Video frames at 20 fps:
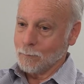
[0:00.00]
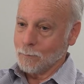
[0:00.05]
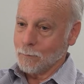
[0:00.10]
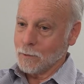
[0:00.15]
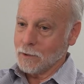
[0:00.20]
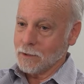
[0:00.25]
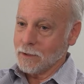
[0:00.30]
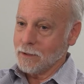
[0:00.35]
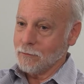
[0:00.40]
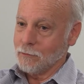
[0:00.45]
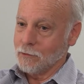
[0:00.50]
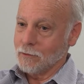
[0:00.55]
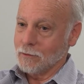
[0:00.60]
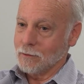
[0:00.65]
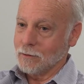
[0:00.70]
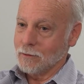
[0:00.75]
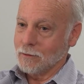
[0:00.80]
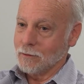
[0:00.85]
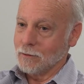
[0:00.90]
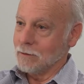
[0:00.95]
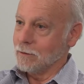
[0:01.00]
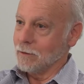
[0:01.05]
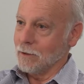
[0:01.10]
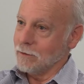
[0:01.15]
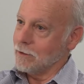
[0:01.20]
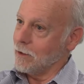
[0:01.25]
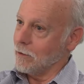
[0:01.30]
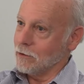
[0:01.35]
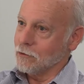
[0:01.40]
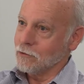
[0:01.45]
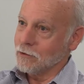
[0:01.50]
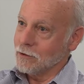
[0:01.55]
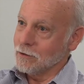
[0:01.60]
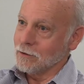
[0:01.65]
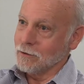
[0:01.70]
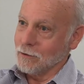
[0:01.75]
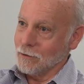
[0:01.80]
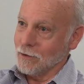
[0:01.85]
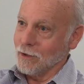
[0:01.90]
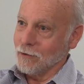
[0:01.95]
beliefs. Now, they
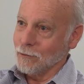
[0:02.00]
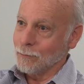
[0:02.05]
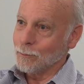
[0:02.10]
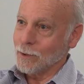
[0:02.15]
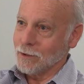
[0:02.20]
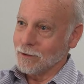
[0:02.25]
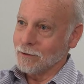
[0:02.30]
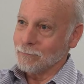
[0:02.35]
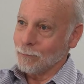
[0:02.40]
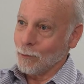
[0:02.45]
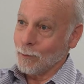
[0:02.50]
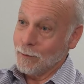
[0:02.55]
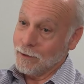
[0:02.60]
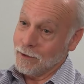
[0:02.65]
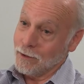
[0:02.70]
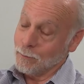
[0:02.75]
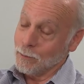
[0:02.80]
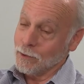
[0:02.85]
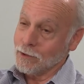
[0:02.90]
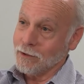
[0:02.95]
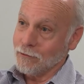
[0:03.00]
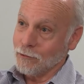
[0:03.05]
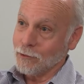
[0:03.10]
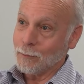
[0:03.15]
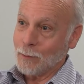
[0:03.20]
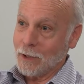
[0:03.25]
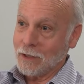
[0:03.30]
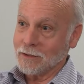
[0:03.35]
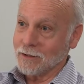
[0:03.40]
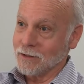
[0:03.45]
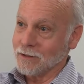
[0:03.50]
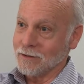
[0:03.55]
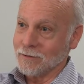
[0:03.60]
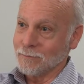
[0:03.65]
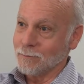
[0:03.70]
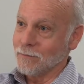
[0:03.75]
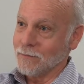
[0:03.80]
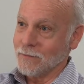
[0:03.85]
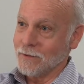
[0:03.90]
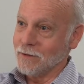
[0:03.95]
shouldn't do this, but informing their beliefs about
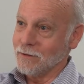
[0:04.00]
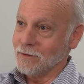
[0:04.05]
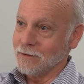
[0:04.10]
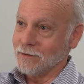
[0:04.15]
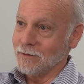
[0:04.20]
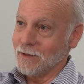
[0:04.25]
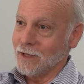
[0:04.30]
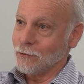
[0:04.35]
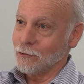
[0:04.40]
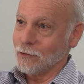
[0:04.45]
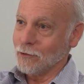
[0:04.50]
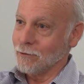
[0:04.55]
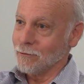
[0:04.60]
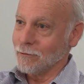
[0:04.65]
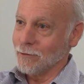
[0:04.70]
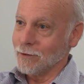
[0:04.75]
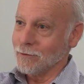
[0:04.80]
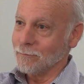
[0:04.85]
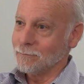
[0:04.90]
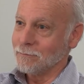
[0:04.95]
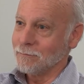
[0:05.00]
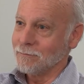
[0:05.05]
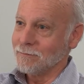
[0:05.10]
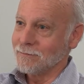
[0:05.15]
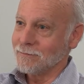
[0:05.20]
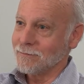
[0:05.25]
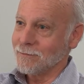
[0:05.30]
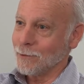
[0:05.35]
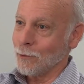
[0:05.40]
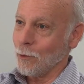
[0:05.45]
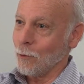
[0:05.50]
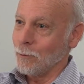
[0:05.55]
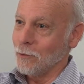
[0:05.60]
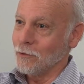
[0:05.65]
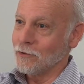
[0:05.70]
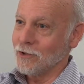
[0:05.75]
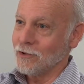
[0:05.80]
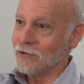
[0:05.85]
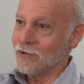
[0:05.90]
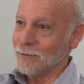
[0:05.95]
the nature of the
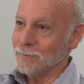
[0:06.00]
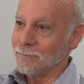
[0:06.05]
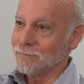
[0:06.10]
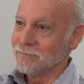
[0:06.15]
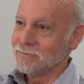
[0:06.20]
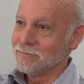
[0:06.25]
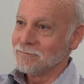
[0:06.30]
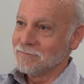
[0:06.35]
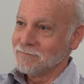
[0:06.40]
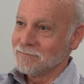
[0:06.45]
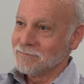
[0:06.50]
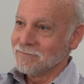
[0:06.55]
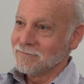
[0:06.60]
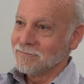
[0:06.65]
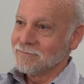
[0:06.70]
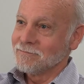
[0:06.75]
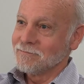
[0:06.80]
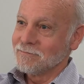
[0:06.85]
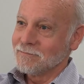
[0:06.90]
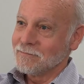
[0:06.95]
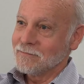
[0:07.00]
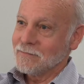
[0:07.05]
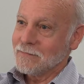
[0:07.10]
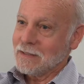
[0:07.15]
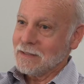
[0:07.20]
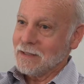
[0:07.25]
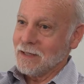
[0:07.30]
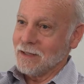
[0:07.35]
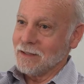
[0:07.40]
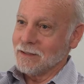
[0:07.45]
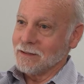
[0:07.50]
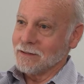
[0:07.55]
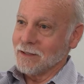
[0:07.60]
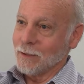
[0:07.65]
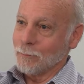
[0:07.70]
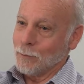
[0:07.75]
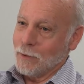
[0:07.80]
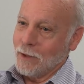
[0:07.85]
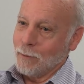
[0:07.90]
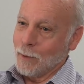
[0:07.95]
global system. And
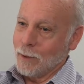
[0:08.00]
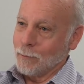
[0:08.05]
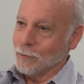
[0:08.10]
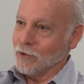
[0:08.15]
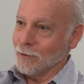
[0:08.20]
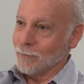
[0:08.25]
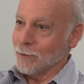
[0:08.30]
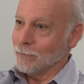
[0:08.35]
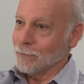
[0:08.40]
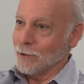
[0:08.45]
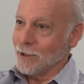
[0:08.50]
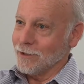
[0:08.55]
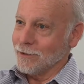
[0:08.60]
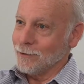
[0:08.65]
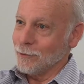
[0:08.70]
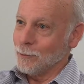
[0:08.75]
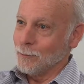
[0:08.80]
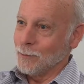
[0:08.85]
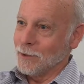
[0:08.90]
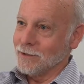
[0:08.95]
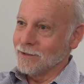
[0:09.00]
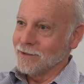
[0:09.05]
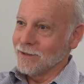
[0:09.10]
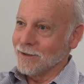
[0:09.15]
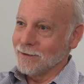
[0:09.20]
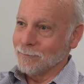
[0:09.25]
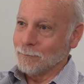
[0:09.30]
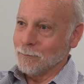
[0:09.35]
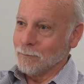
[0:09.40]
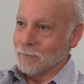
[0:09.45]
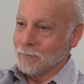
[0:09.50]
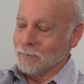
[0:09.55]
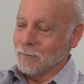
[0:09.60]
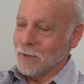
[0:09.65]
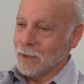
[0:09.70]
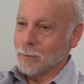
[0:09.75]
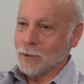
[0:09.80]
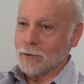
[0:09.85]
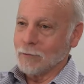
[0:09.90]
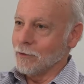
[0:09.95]
that may be something very human.
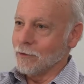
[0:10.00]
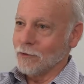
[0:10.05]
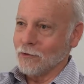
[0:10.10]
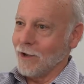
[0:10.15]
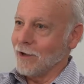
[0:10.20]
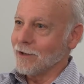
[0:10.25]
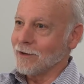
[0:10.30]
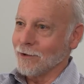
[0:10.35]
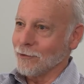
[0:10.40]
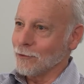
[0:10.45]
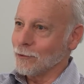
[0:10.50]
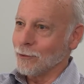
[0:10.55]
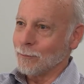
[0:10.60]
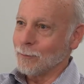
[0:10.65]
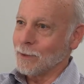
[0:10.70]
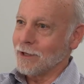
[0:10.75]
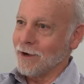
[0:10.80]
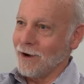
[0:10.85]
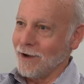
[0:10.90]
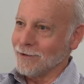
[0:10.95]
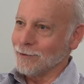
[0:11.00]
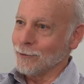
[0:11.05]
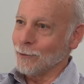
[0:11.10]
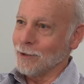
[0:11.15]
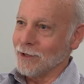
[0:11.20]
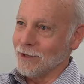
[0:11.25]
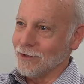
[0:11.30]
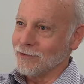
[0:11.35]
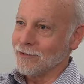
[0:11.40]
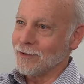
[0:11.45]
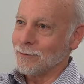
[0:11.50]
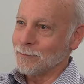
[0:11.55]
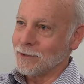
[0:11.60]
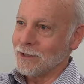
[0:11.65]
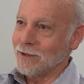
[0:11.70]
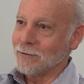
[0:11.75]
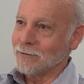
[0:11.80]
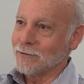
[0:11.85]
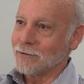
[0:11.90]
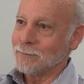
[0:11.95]
Maybe even scientists could be caught doing it
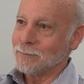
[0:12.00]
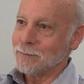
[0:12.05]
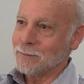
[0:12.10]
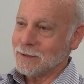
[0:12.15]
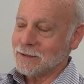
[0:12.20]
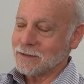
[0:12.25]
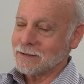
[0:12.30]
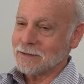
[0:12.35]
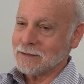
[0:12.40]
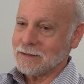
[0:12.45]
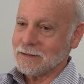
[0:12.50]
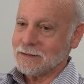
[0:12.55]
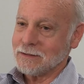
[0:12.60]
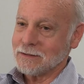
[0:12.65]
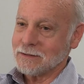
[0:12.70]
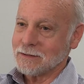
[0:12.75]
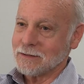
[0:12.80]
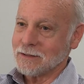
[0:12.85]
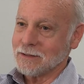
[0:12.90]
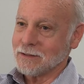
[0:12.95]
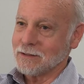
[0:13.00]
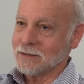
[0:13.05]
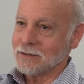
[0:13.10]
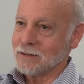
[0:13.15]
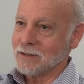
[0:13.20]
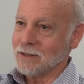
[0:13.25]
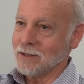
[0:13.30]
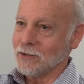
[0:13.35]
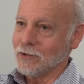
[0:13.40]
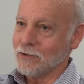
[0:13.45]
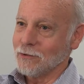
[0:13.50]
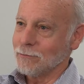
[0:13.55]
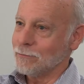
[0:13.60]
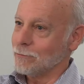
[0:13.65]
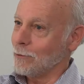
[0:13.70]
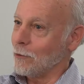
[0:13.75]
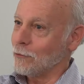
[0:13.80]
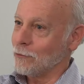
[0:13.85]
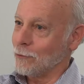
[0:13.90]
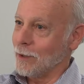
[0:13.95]
sometimes, but it is
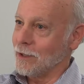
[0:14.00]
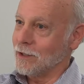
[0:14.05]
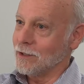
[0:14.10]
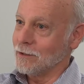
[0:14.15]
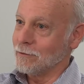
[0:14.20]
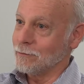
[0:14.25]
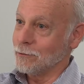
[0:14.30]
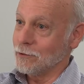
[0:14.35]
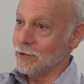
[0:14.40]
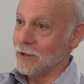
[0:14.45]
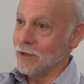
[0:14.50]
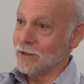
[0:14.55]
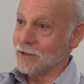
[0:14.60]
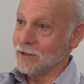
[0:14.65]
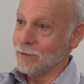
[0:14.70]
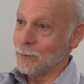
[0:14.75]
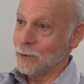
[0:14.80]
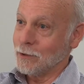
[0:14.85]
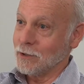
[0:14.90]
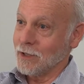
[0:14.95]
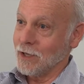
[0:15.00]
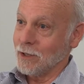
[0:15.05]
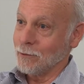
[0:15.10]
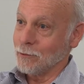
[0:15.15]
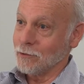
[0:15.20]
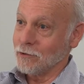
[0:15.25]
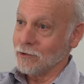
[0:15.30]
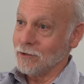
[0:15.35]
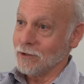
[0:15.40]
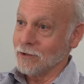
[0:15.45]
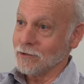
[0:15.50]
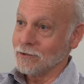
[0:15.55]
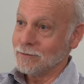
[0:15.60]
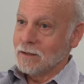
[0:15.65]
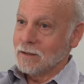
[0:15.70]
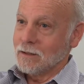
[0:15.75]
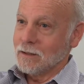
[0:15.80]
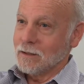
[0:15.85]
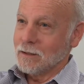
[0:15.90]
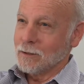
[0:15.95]
frustrating if you're trying to communicate research.
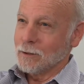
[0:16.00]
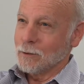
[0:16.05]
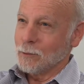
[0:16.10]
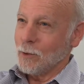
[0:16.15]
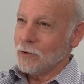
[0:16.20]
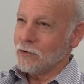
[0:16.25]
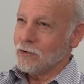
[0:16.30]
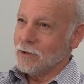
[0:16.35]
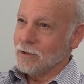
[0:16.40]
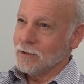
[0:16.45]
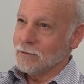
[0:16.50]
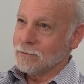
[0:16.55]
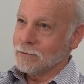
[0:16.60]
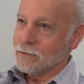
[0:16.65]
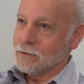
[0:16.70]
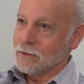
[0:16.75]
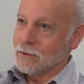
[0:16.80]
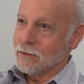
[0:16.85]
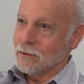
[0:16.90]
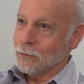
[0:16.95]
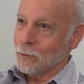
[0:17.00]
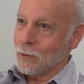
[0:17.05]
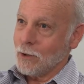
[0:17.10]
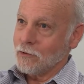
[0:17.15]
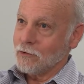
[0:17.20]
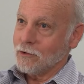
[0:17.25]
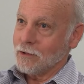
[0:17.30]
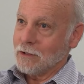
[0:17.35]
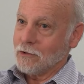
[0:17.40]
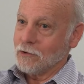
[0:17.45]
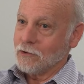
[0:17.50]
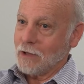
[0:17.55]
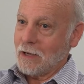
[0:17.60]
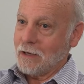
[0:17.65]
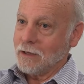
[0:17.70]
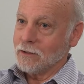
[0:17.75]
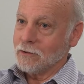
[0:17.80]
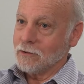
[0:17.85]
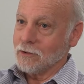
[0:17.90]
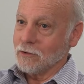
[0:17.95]
The question of trust in
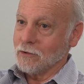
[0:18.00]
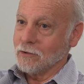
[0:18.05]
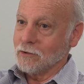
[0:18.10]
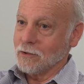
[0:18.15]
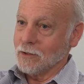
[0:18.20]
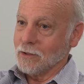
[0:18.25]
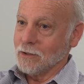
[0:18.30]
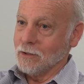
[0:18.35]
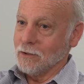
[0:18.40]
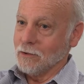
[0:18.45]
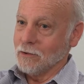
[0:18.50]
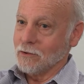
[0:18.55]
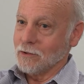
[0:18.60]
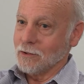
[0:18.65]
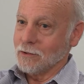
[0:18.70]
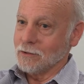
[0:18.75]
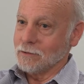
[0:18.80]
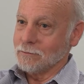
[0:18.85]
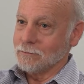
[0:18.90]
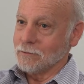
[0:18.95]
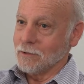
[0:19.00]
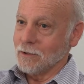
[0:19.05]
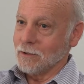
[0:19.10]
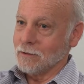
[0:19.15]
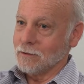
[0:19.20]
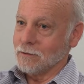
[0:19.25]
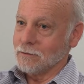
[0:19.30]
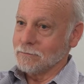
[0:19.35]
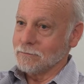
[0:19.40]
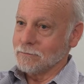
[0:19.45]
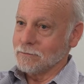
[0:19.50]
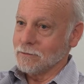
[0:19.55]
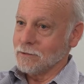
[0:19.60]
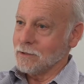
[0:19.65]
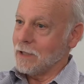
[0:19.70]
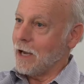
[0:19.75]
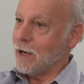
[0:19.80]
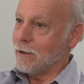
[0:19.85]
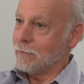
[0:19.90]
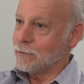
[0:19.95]
scientists is a
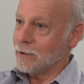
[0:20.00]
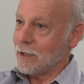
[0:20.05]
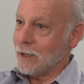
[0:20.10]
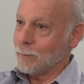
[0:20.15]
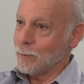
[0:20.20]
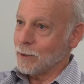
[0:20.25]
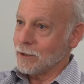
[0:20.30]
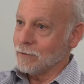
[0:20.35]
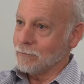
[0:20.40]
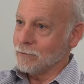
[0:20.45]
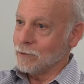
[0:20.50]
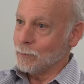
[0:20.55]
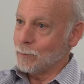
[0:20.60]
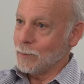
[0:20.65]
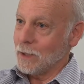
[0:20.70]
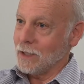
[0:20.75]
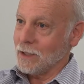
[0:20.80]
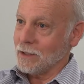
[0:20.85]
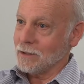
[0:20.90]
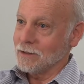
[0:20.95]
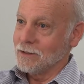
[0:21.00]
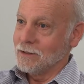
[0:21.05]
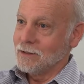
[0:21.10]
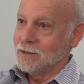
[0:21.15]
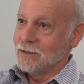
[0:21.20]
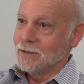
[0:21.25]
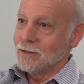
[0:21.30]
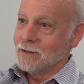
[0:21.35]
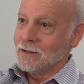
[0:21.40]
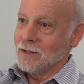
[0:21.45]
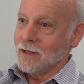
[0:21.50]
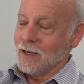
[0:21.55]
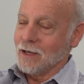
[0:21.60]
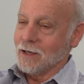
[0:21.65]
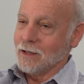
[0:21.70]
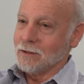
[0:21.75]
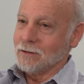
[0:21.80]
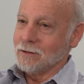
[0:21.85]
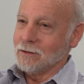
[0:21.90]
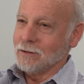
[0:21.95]
live topic of debate.
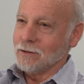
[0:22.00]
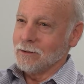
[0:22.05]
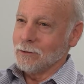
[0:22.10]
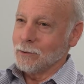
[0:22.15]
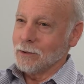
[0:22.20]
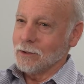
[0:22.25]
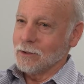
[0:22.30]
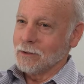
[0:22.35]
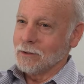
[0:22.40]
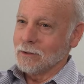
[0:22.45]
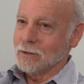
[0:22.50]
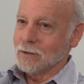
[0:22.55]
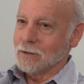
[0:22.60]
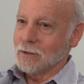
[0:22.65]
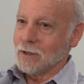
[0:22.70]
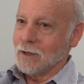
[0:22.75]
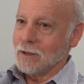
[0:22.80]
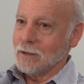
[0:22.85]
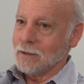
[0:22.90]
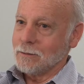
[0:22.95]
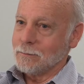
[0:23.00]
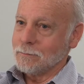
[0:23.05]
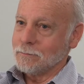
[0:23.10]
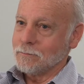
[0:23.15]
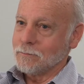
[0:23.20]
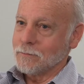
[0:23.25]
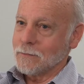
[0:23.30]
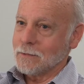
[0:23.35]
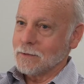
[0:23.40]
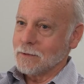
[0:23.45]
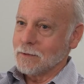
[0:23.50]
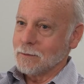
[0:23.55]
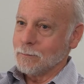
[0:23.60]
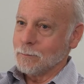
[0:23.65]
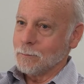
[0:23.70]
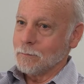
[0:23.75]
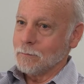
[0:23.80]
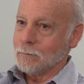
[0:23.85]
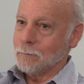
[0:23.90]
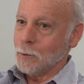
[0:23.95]
And you can
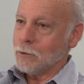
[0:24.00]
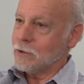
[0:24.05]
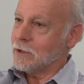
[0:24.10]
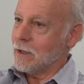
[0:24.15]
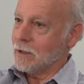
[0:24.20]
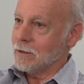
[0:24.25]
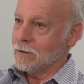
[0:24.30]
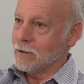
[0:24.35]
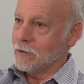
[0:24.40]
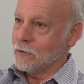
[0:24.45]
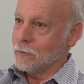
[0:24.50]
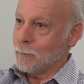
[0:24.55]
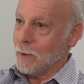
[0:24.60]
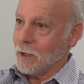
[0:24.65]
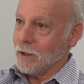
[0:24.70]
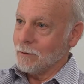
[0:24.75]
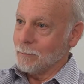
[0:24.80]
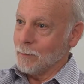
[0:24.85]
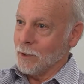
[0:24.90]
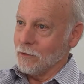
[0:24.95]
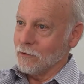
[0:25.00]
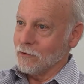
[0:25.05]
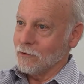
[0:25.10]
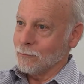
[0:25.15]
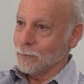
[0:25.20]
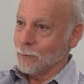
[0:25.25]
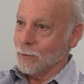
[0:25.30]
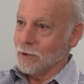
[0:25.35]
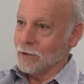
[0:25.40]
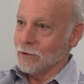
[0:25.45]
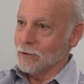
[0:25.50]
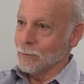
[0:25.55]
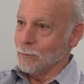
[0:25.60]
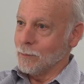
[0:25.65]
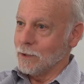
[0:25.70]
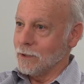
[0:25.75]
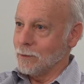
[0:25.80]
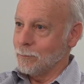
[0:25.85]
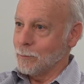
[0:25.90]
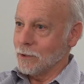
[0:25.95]
put together experiments where you
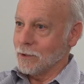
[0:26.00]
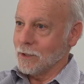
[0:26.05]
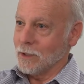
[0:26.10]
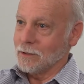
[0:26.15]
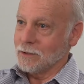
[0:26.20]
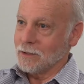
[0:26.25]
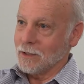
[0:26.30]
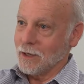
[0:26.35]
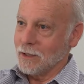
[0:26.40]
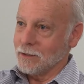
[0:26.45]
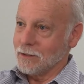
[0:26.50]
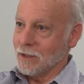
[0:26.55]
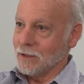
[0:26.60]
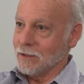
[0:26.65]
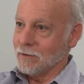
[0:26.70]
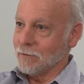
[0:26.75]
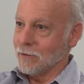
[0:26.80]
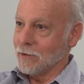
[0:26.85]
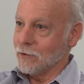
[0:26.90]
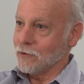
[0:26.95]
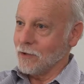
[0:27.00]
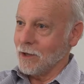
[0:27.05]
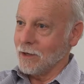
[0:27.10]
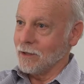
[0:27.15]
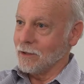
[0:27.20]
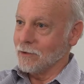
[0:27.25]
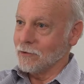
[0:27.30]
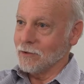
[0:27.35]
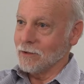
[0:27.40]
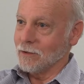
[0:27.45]
manipulate the identity of the science